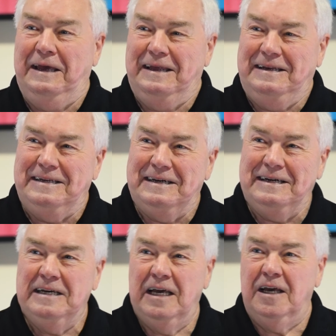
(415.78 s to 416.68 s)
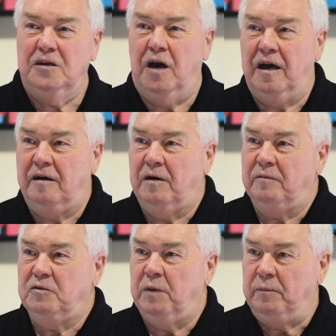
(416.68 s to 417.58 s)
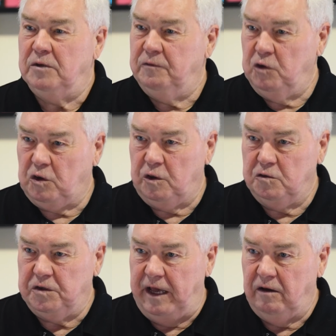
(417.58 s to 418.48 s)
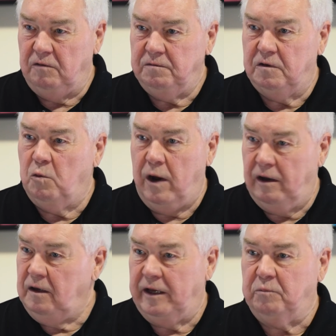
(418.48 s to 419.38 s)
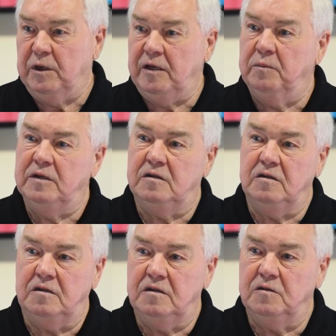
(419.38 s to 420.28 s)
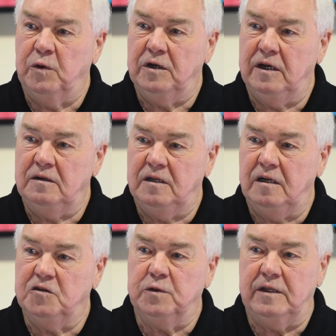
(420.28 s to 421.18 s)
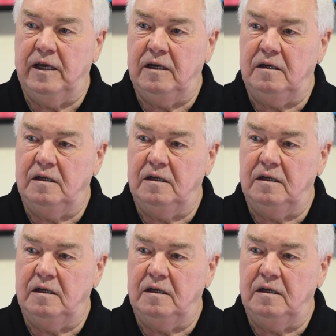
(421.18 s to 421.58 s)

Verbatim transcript: And uh, I, I, believe you closed down for a while, like many mm-hmm. businesses and whatnot. Yeah. Tell us what that uh,